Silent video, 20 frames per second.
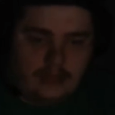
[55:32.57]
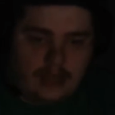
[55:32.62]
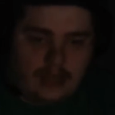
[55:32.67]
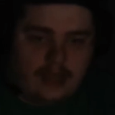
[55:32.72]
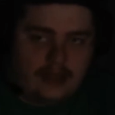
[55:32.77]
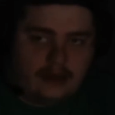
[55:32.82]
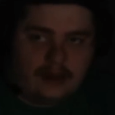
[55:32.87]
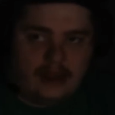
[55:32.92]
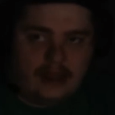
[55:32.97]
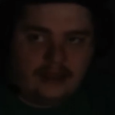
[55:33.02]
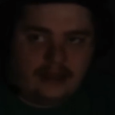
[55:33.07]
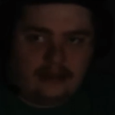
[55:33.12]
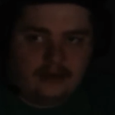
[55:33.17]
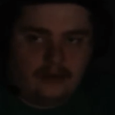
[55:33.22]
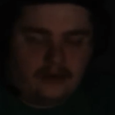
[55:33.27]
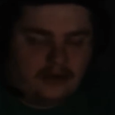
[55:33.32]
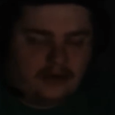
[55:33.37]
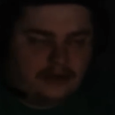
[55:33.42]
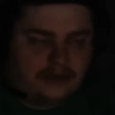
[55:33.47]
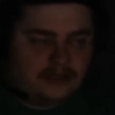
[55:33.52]
Yeah, I
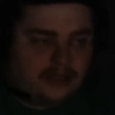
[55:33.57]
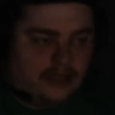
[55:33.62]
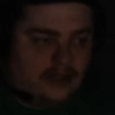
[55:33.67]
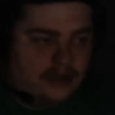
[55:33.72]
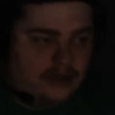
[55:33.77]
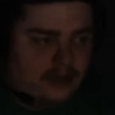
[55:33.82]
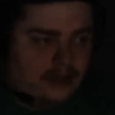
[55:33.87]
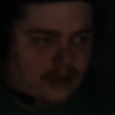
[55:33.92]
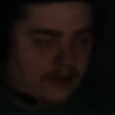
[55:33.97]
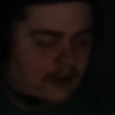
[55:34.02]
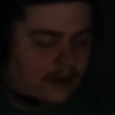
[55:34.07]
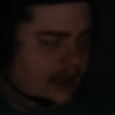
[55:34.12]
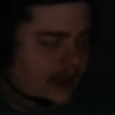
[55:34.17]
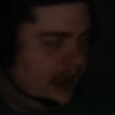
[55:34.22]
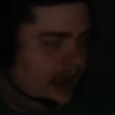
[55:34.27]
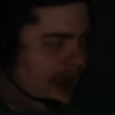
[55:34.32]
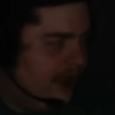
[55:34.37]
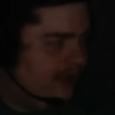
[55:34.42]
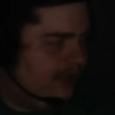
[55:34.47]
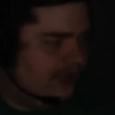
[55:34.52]
did watch that.
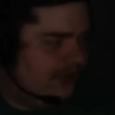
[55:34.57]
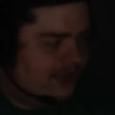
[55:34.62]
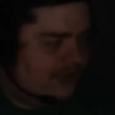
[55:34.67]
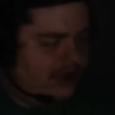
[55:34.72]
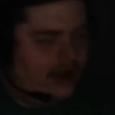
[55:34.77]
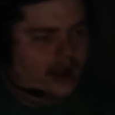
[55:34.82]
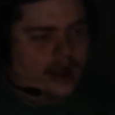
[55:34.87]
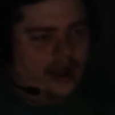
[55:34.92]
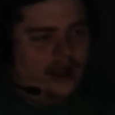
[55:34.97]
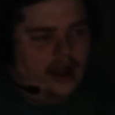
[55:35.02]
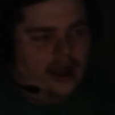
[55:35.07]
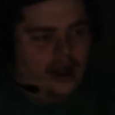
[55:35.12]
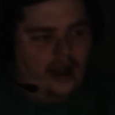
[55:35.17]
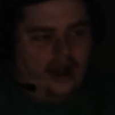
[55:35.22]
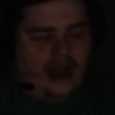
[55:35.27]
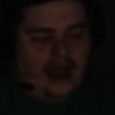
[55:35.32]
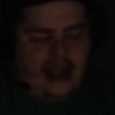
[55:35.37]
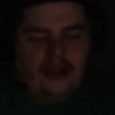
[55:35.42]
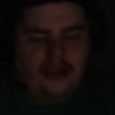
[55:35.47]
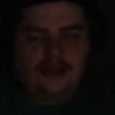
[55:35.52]

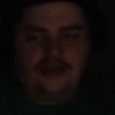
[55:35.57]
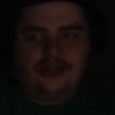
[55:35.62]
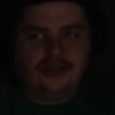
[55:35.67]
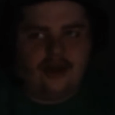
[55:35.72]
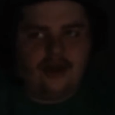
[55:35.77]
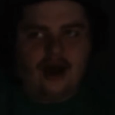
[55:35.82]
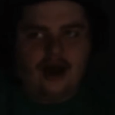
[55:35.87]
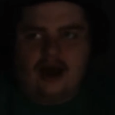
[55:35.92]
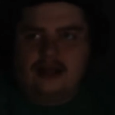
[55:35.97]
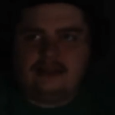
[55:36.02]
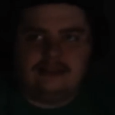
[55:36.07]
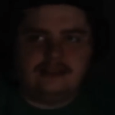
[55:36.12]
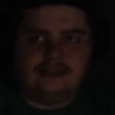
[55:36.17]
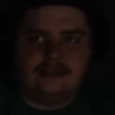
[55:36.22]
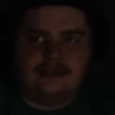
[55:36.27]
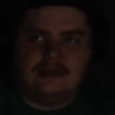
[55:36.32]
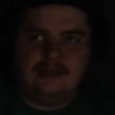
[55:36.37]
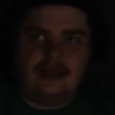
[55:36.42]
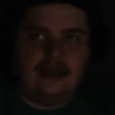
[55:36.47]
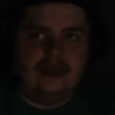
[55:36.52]
I thought,
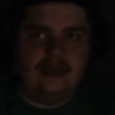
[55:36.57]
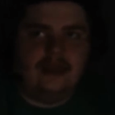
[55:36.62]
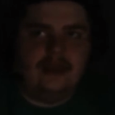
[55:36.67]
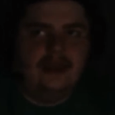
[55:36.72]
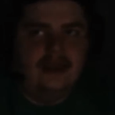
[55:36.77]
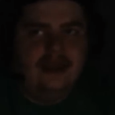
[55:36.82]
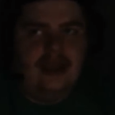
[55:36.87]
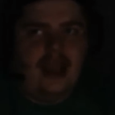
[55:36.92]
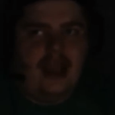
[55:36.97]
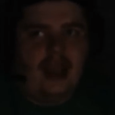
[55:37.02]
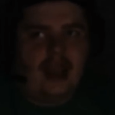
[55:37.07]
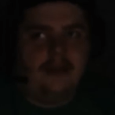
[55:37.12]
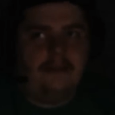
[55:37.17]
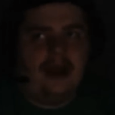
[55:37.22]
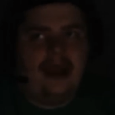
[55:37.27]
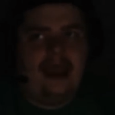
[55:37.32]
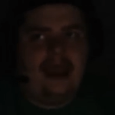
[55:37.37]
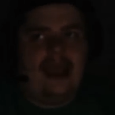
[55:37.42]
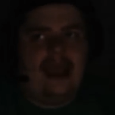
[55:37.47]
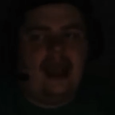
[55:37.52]
like, in
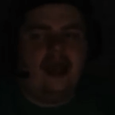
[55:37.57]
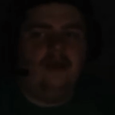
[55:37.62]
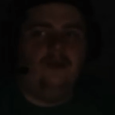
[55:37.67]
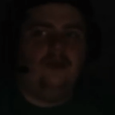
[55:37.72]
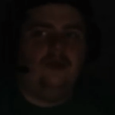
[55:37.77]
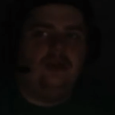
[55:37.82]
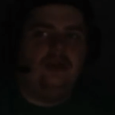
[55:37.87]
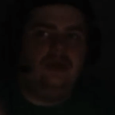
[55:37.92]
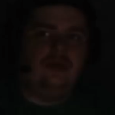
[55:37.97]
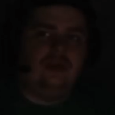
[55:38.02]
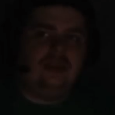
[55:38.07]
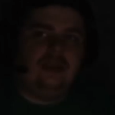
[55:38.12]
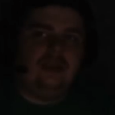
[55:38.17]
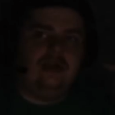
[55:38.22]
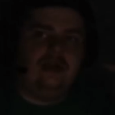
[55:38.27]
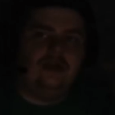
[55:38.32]
my head, when you